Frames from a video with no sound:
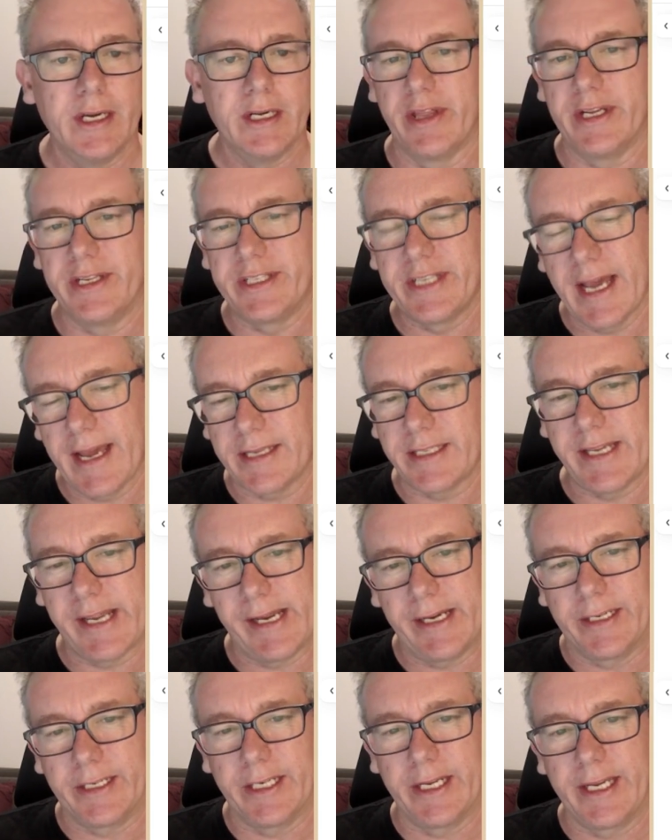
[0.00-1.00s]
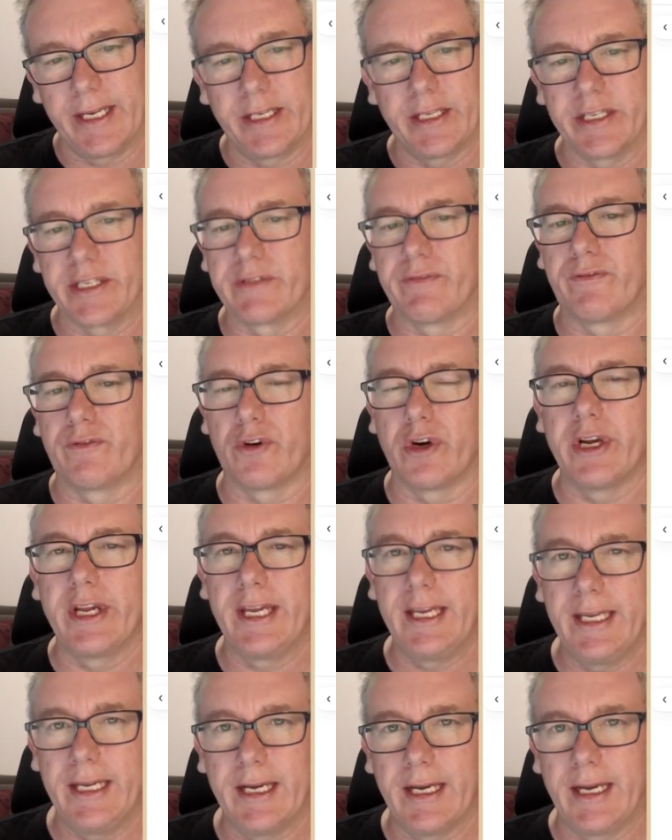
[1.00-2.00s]
There's that technique. It's
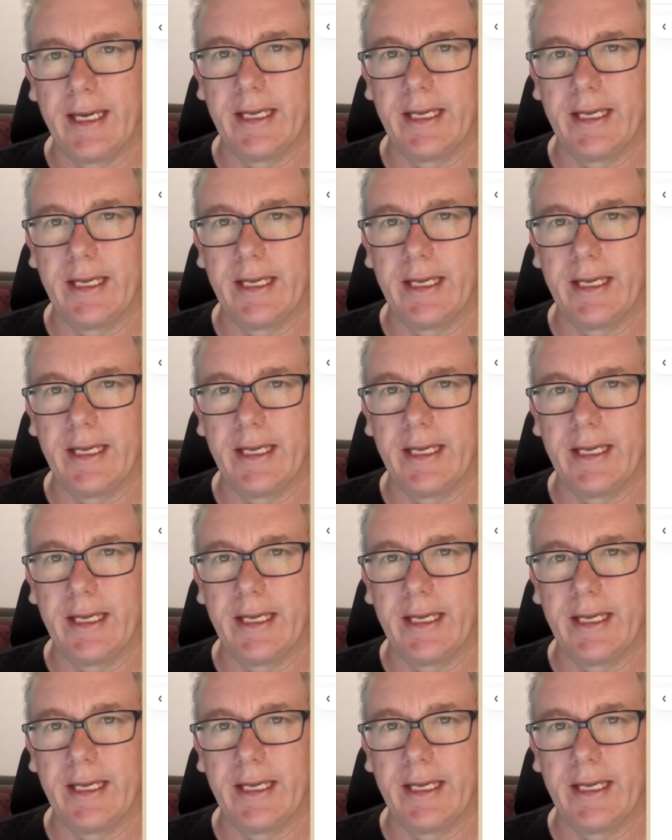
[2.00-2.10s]
free.